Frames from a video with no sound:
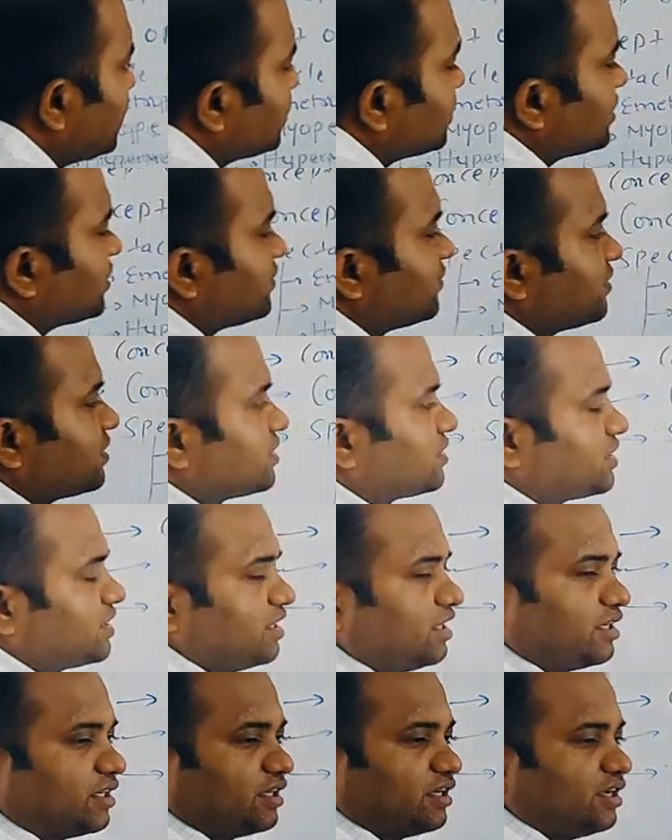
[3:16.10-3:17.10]
distance you are
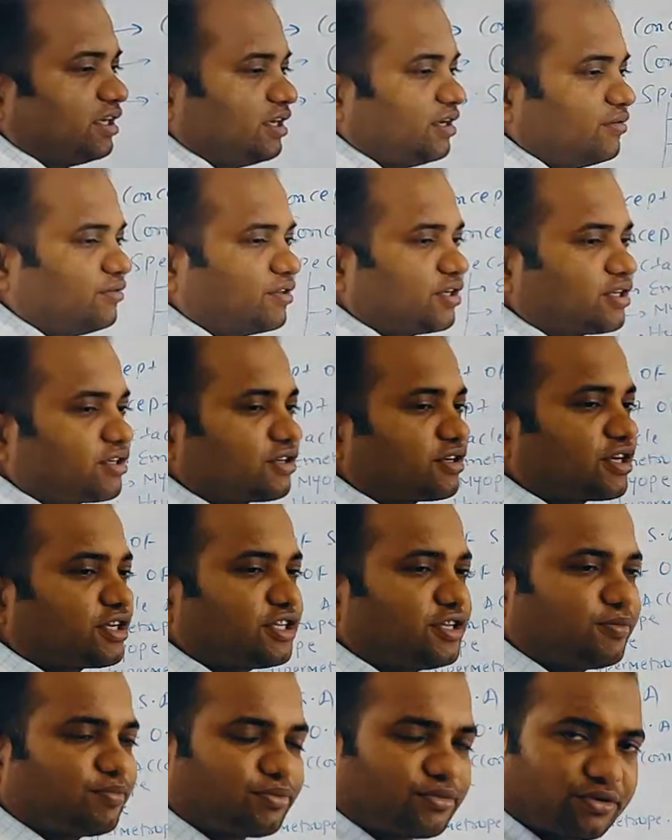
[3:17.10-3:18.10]
seeing, you just
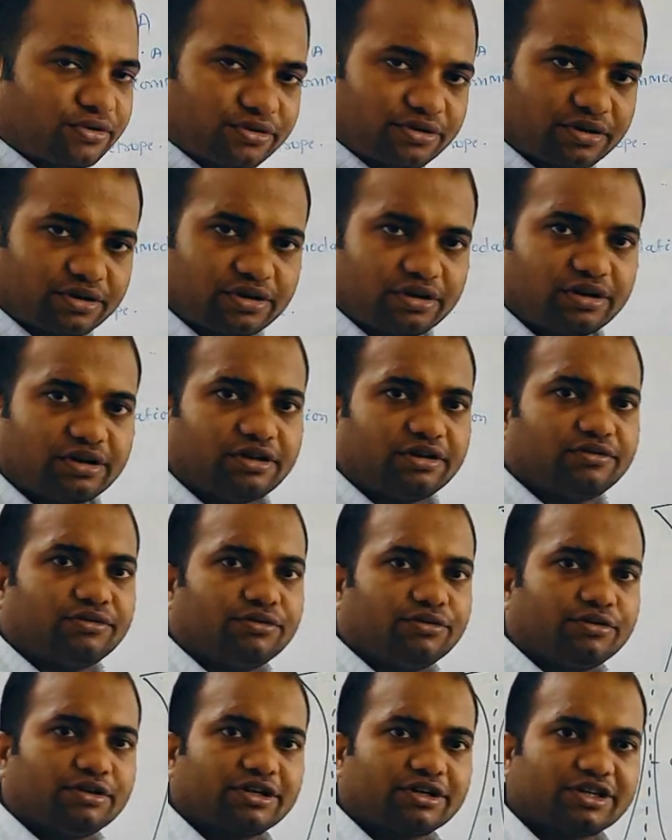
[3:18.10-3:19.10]
reciprocal
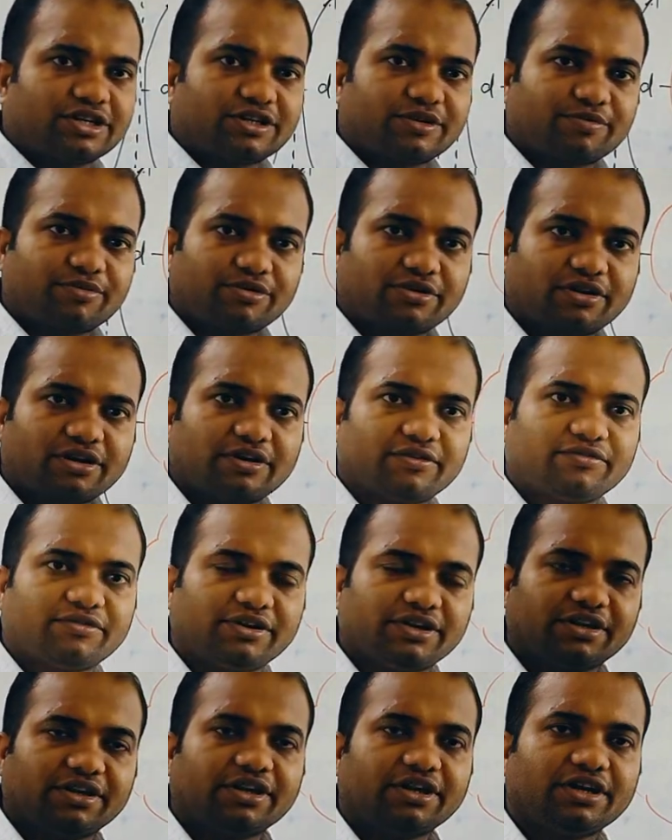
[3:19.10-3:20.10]
do a reciprocal of
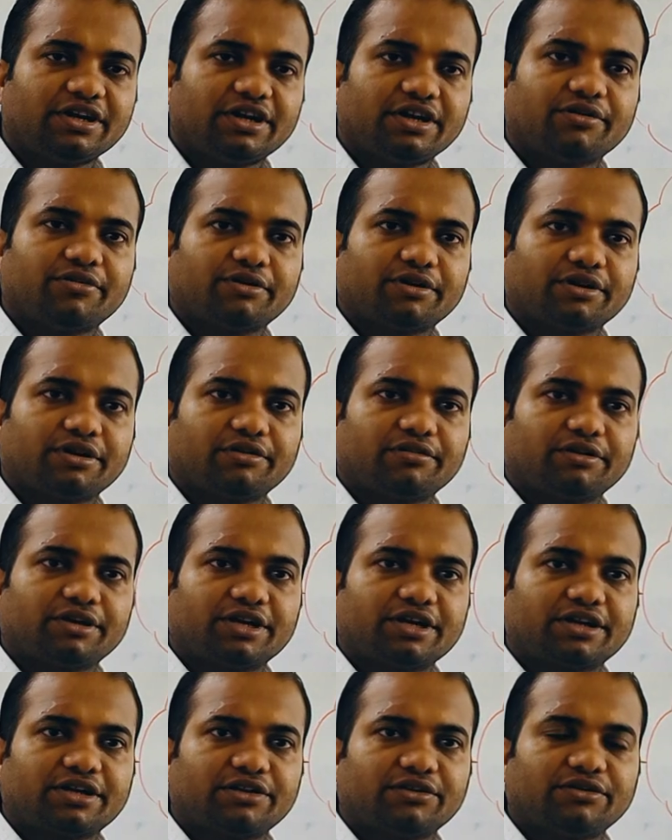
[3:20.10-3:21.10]
it, you will
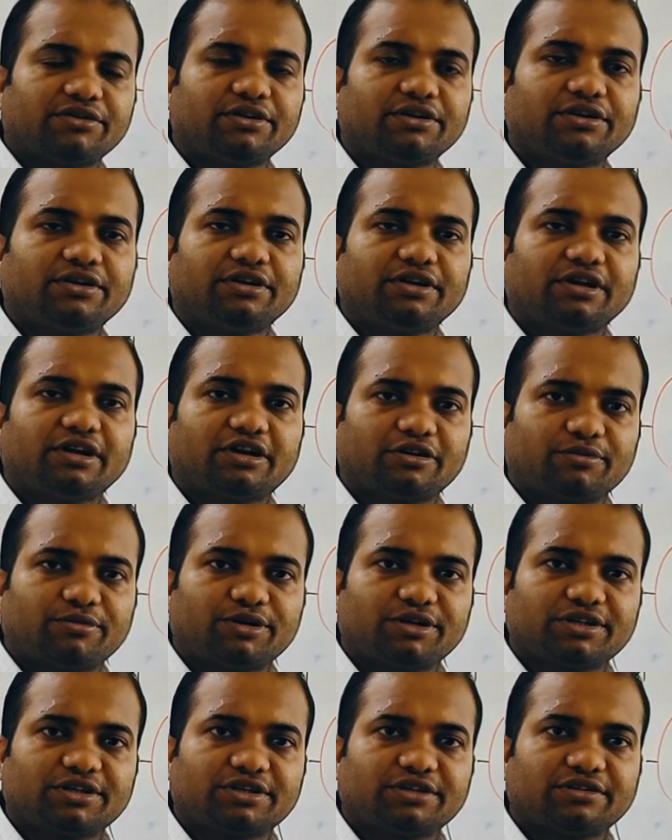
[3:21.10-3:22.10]
get your
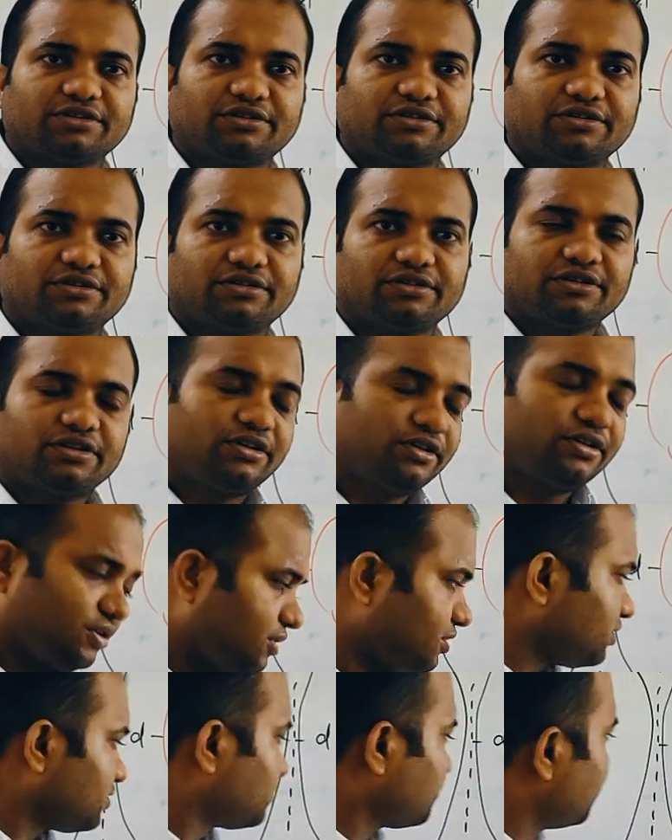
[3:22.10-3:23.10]
accommodation.
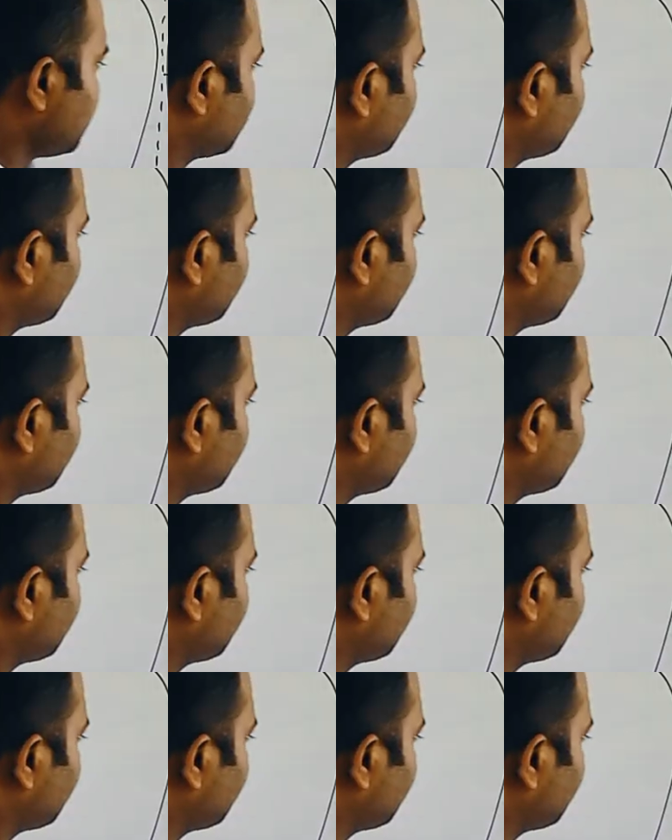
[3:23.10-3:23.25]
So